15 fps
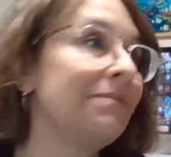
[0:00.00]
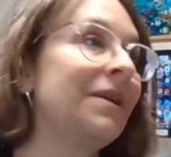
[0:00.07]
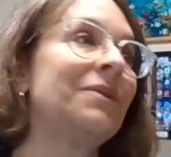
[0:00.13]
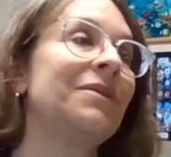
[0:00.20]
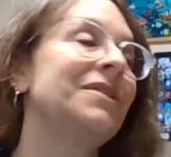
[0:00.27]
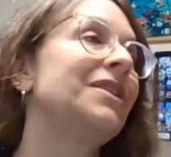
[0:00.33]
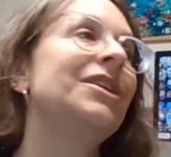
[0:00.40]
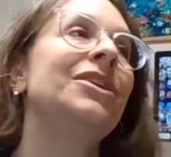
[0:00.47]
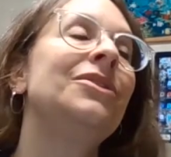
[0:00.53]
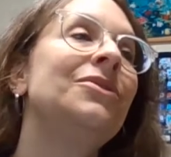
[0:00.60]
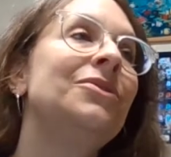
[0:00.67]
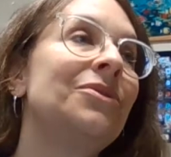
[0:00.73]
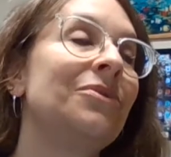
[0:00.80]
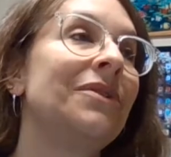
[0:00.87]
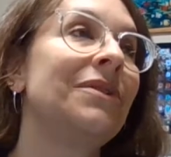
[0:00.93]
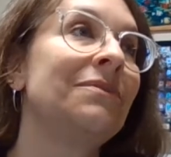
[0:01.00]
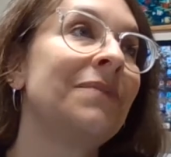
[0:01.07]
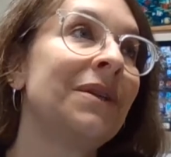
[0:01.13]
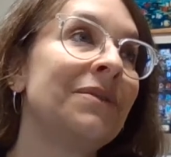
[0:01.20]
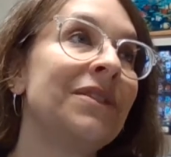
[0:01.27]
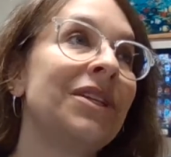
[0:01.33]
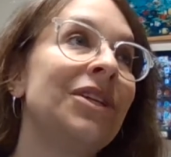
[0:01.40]
but it was a
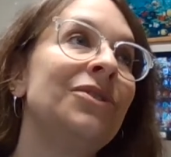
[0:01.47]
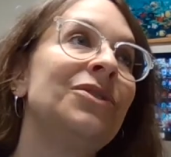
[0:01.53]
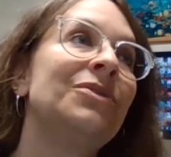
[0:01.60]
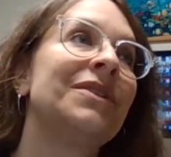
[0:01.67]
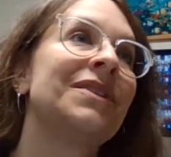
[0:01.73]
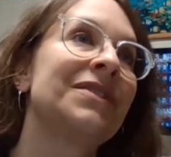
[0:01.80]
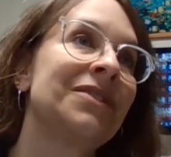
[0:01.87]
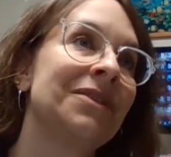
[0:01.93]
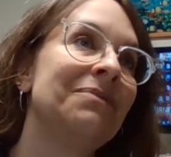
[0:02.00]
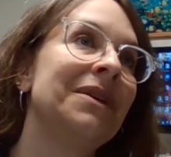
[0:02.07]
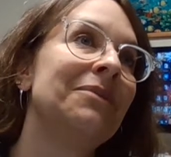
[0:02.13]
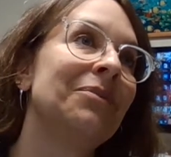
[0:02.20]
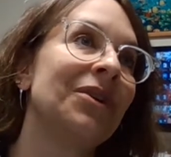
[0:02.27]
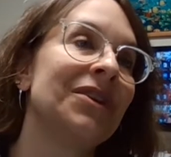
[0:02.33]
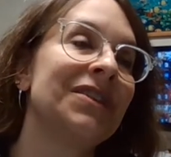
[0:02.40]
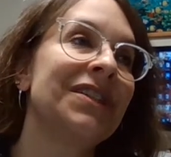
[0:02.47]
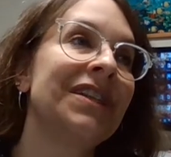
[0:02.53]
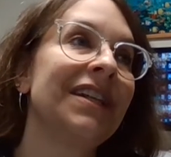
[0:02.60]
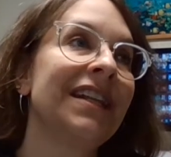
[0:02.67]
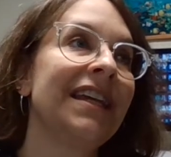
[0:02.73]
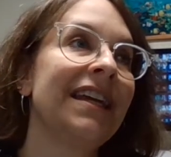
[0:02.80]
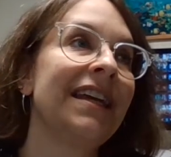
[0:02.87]
huge risk to me
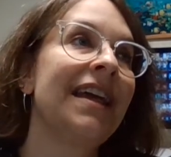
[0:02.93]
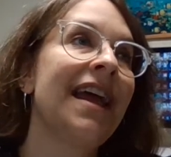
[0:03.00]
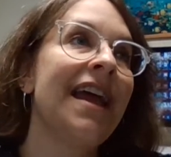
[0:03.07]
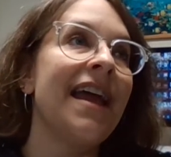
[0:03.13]
personally.